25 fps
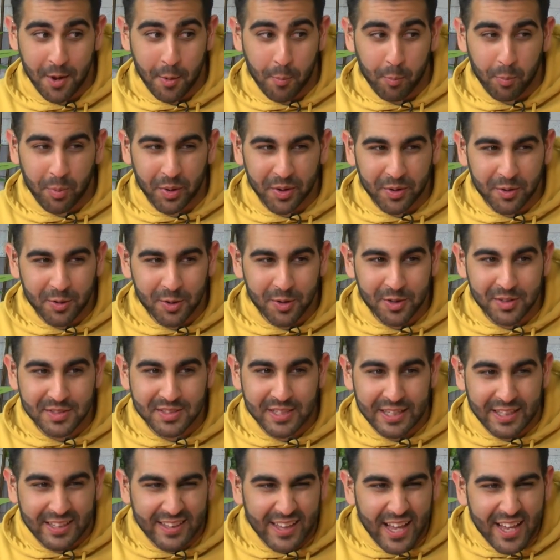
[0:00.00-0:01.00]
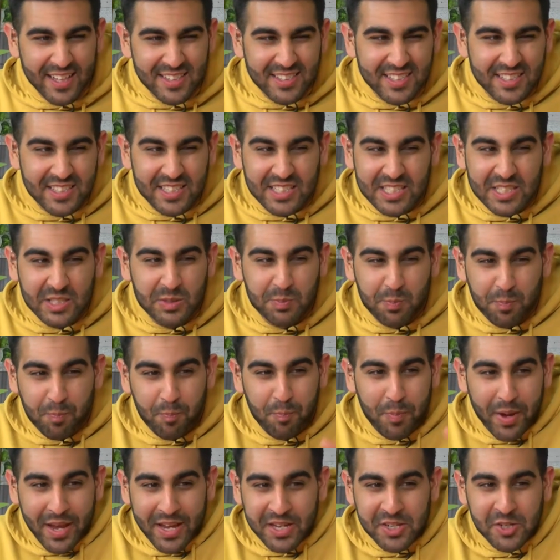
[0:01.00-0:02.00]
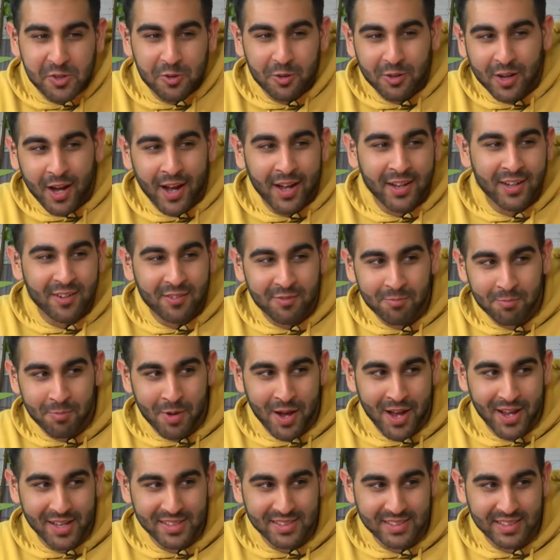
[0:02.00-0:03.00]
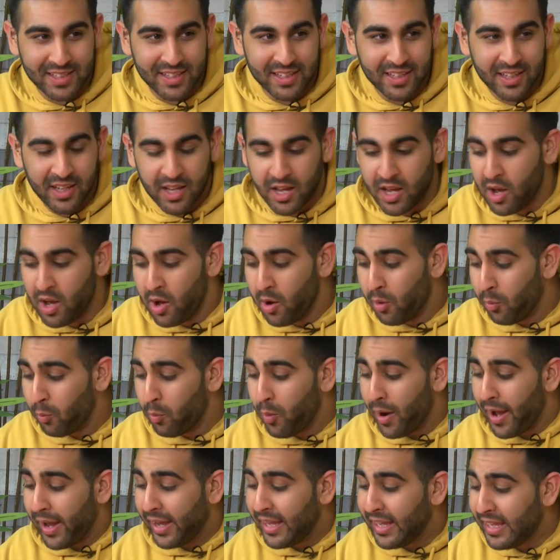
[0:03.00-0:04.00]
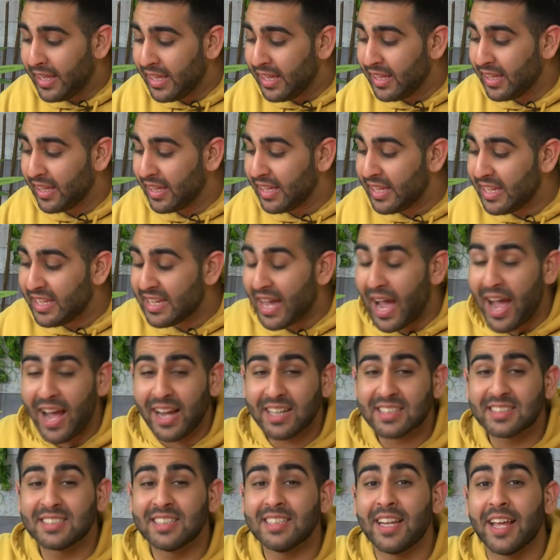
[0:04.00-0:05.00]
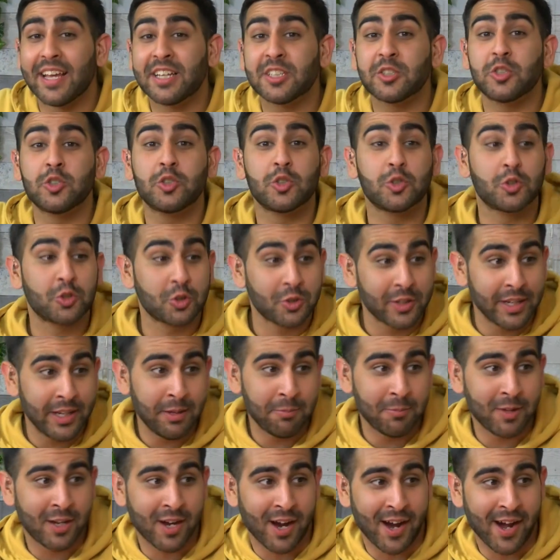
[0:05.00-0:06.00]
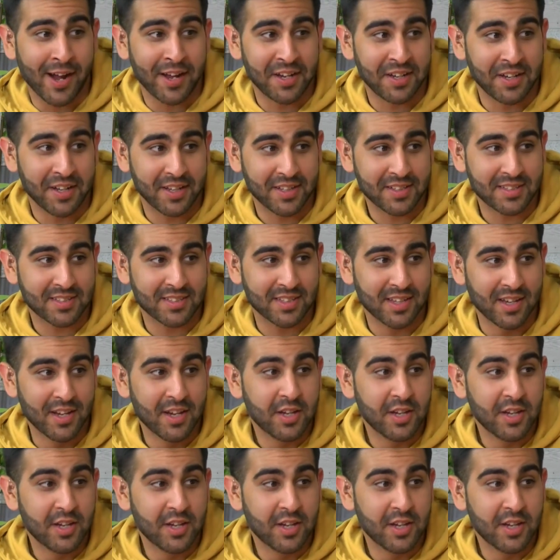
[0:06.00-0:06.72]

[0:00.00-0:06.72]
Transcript: because that's a special kind of mercy where he acts in extreme kindness.